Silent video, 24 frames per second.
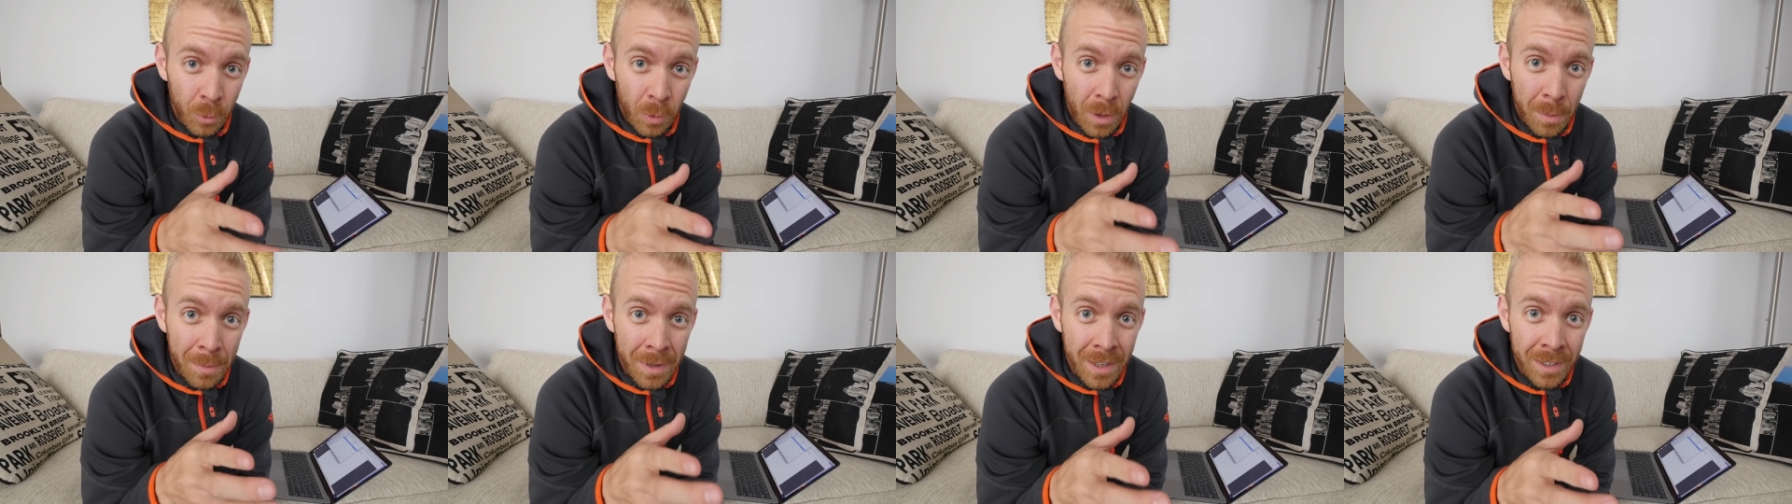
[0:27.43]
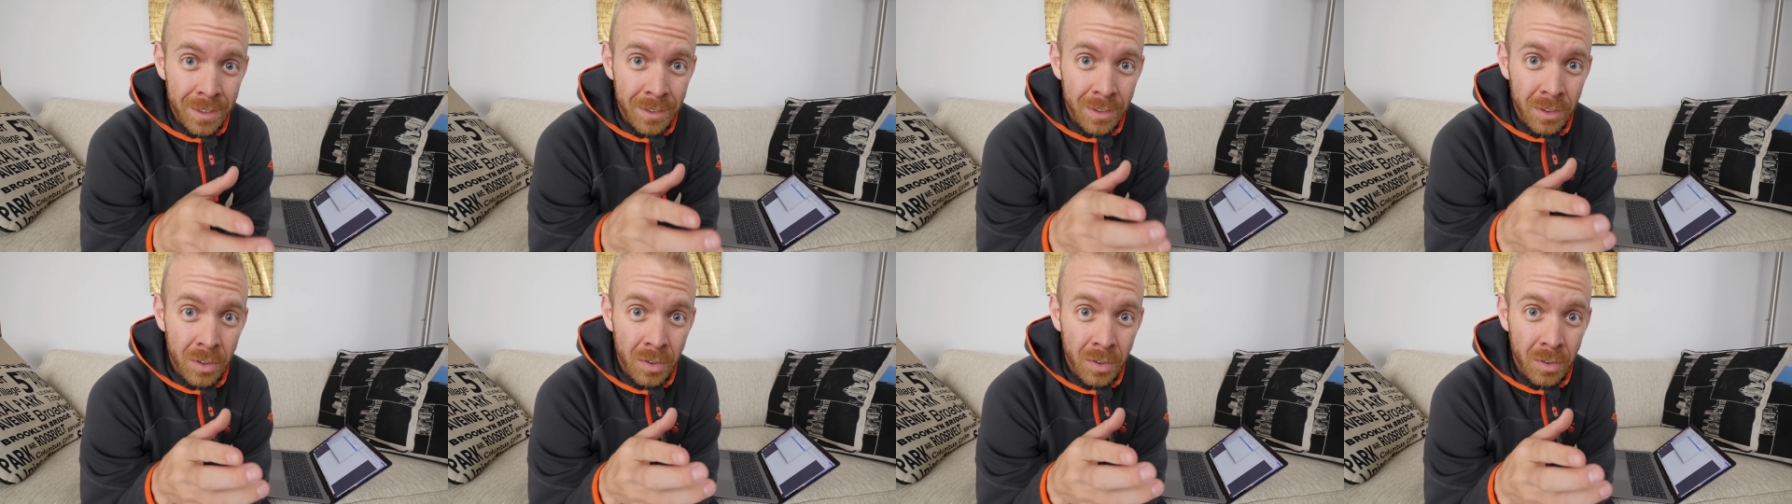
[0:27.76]

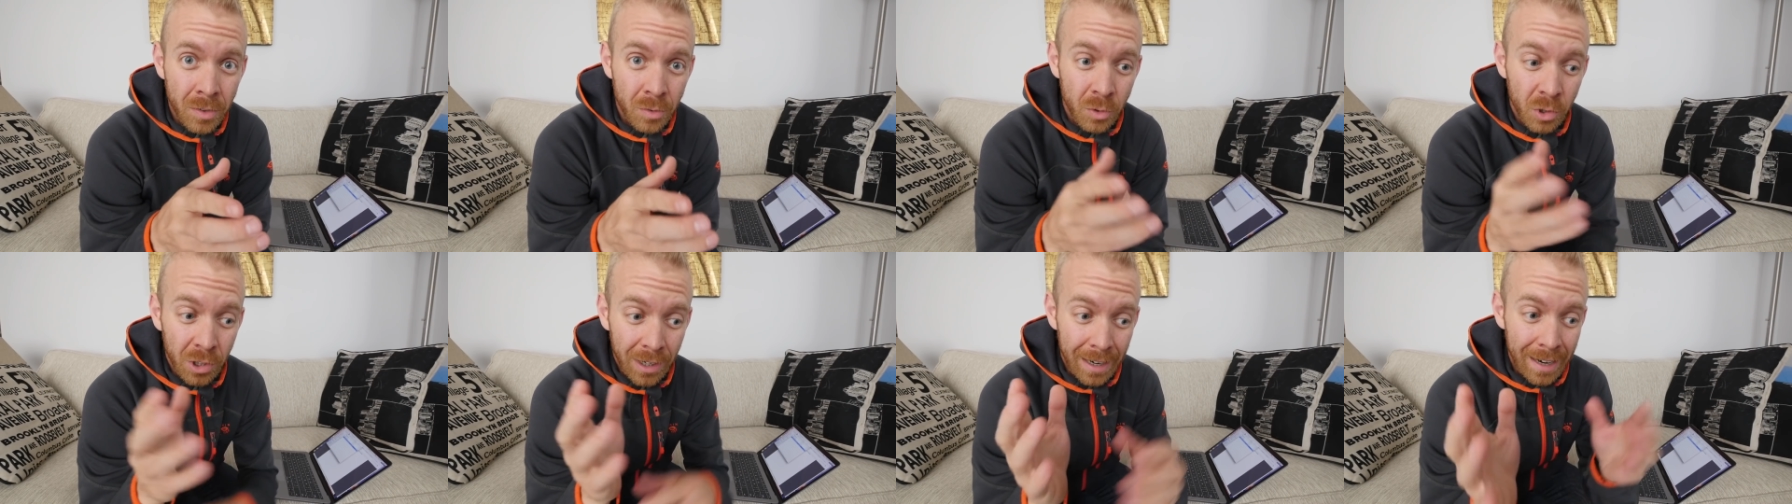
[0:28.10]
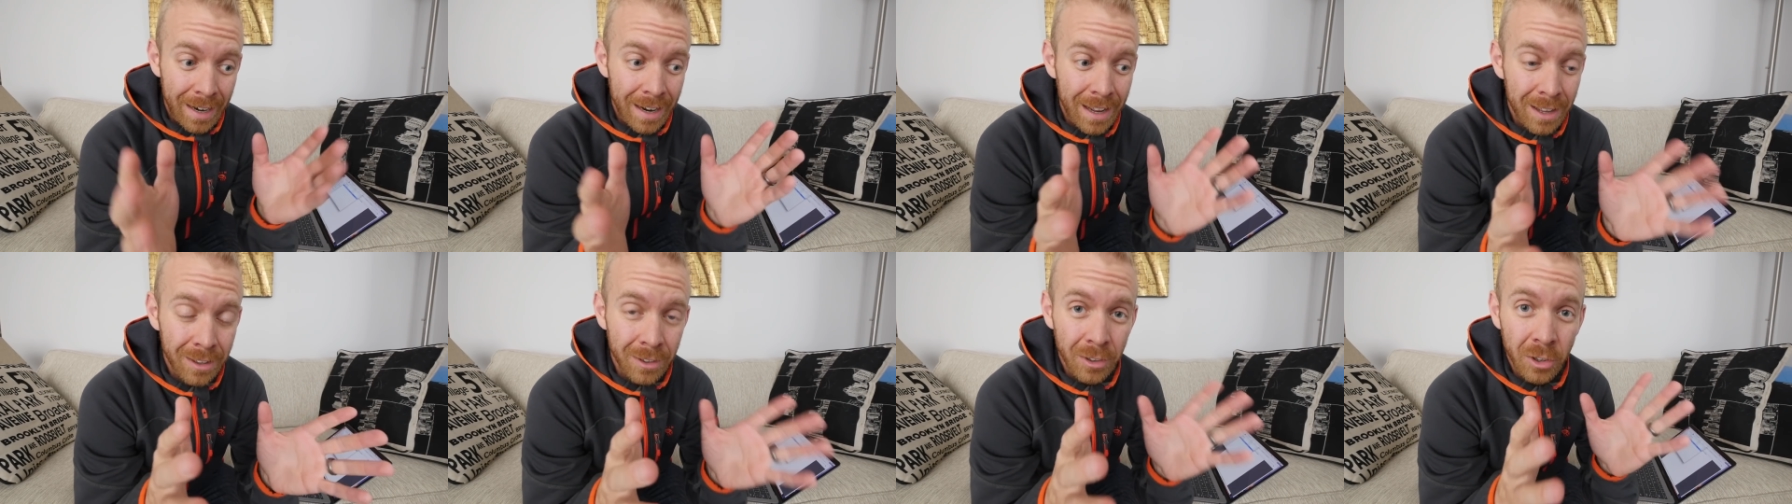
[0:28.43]
women's
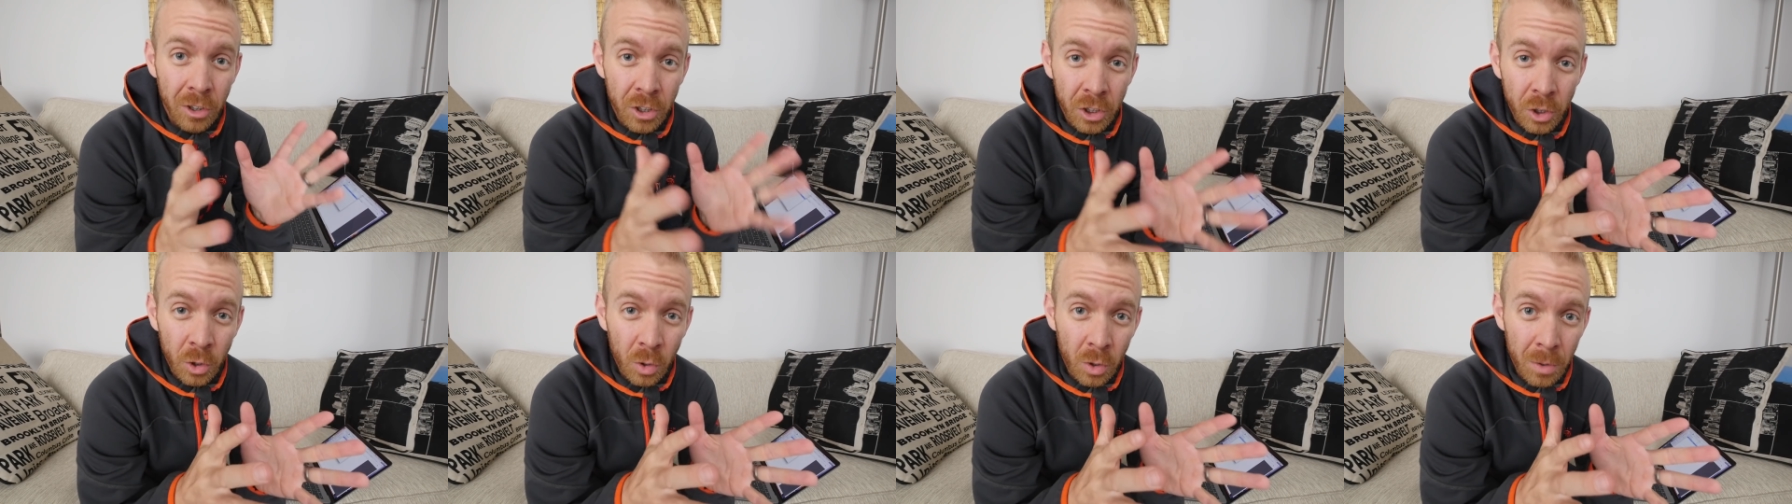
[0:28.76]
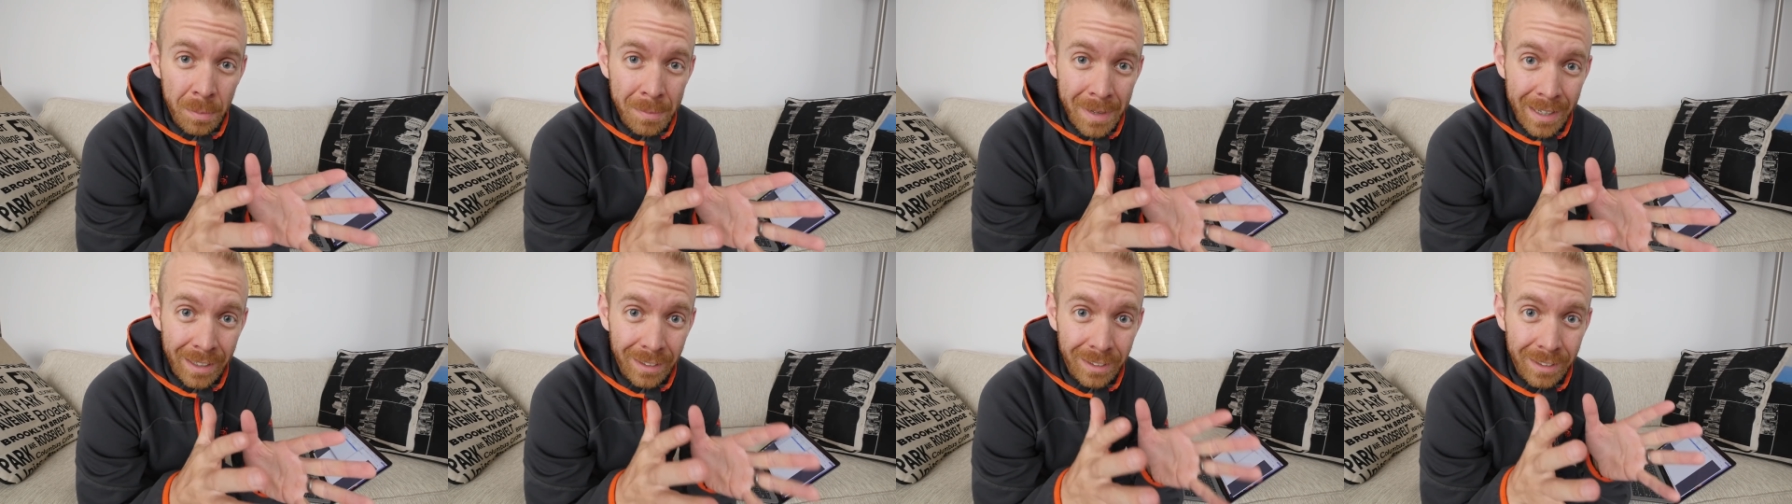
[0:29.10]
triathlon gold
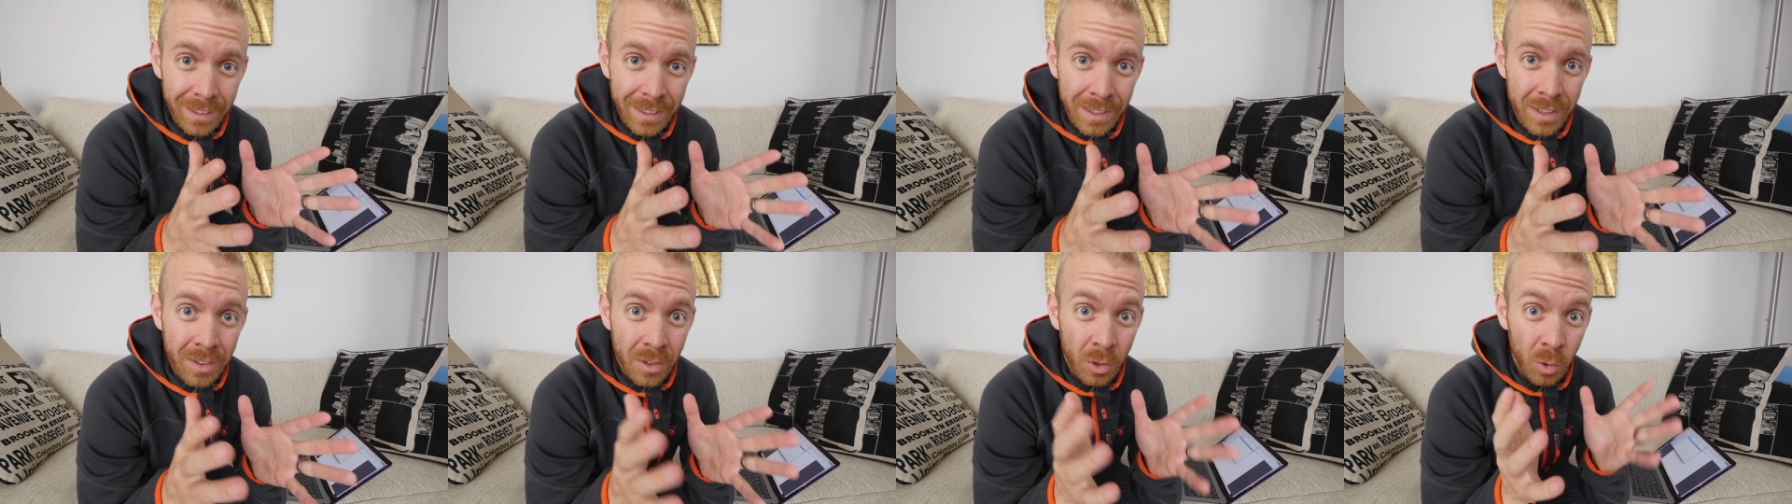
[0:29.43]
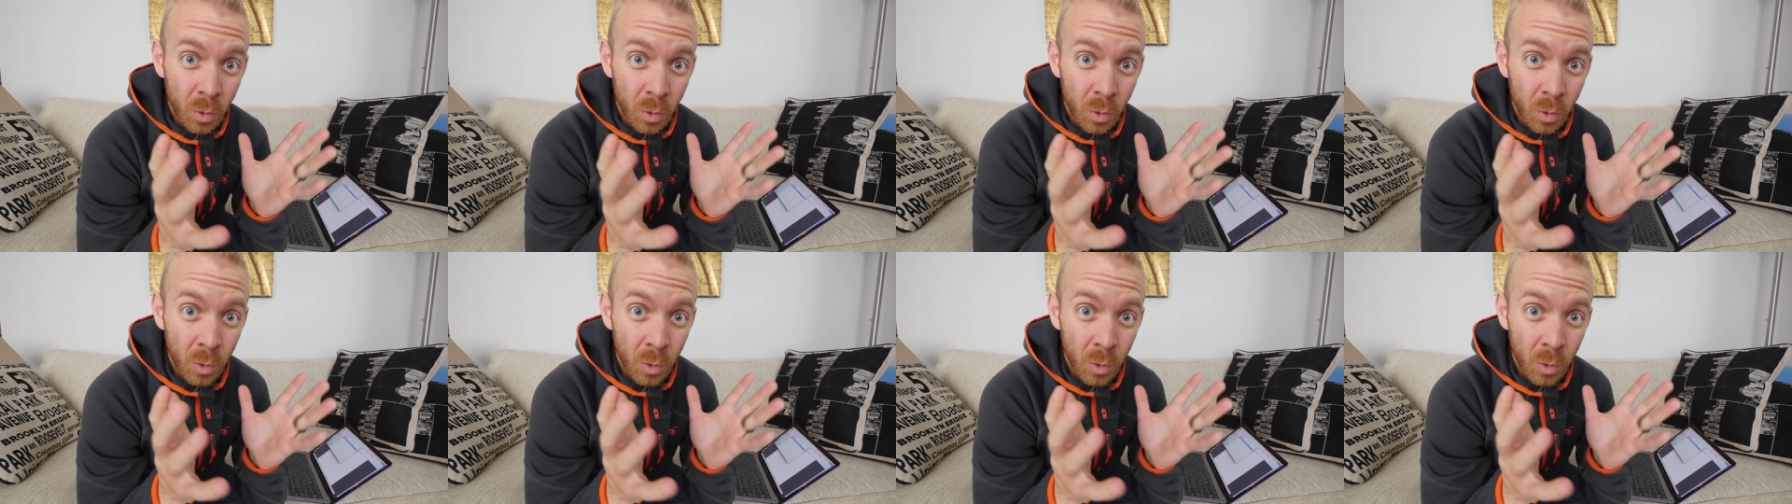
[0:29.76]
medalist